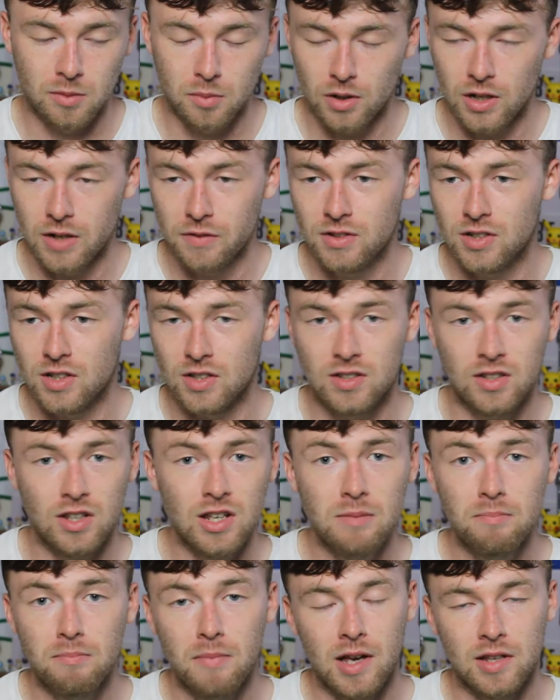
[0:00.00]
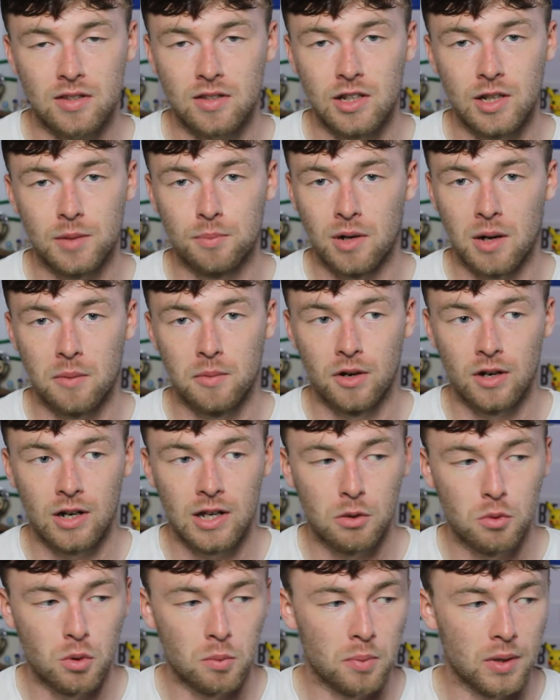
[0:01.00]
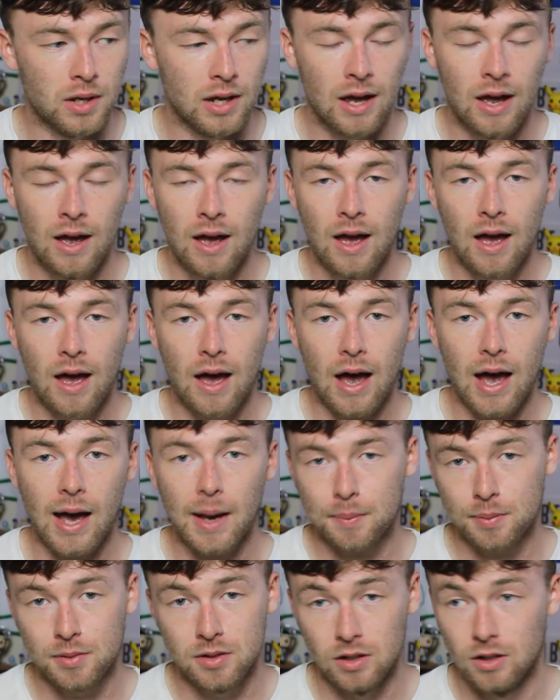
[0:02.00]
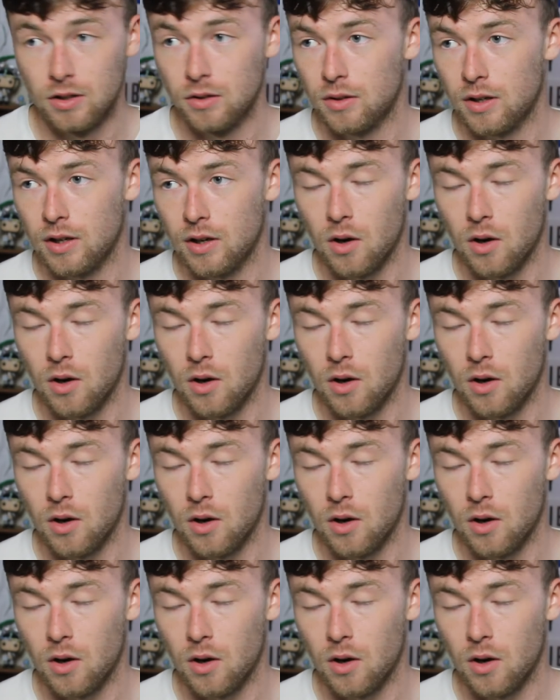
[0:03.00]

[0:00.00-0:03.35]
But even to see Messi in the Premier League would be absolutely